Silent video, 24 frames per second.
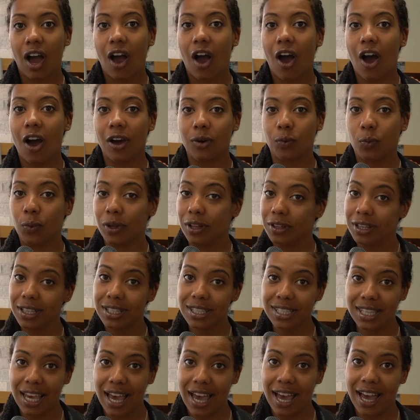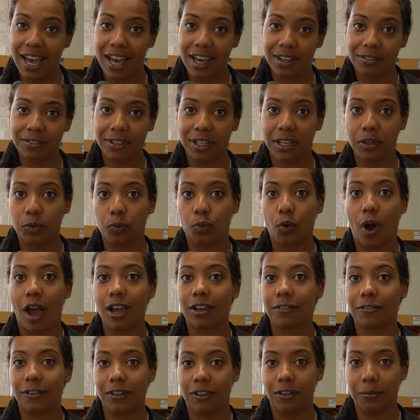on Wilkins Ave in
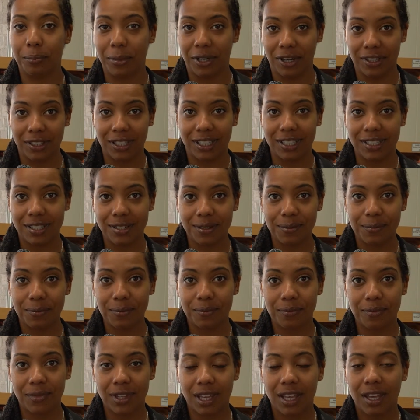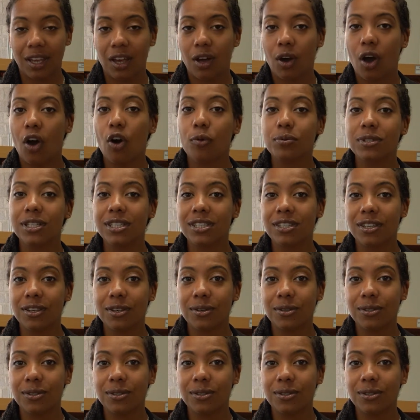Rockville, Maryland. Hope to see you